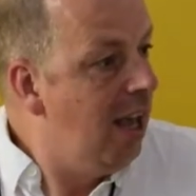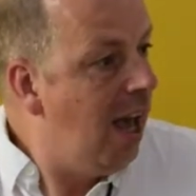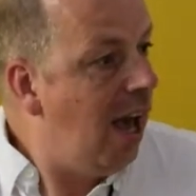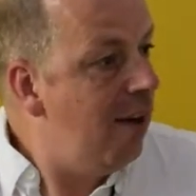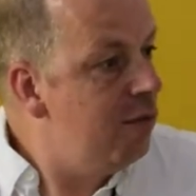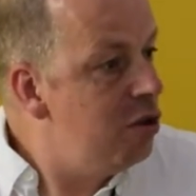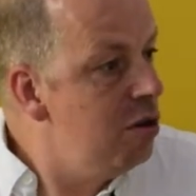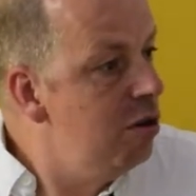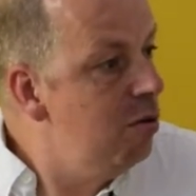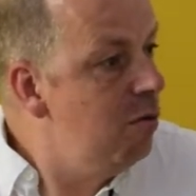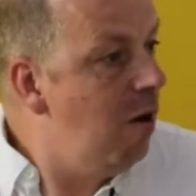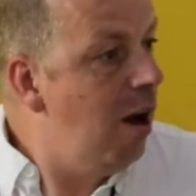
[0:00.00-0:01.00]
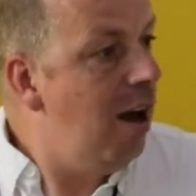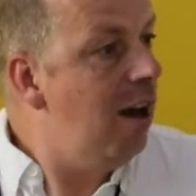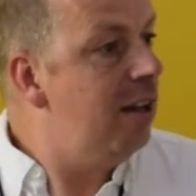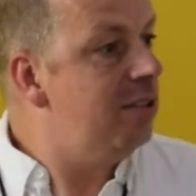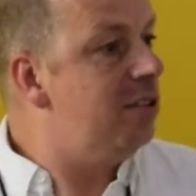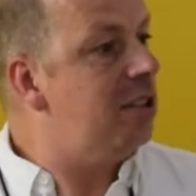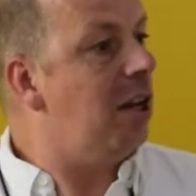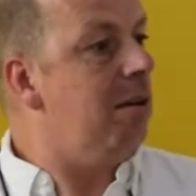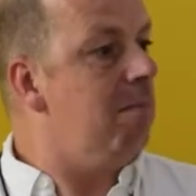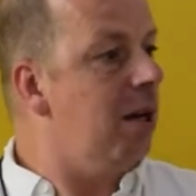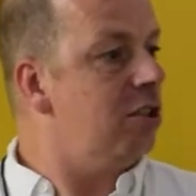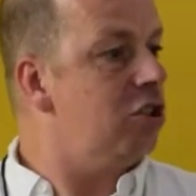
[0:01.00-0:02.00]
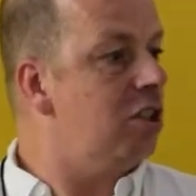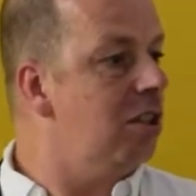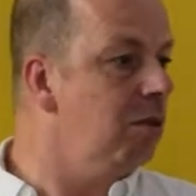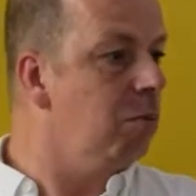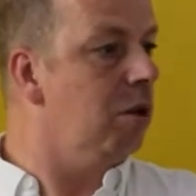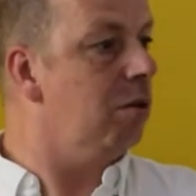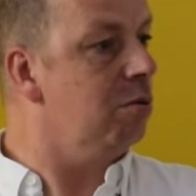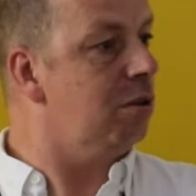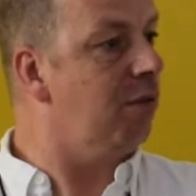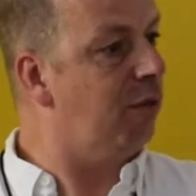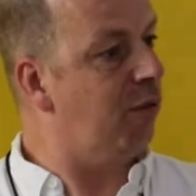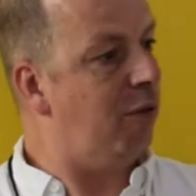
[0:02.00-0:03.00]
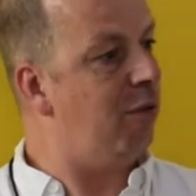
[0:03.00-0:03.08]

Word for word: Have you uh, done much in the world of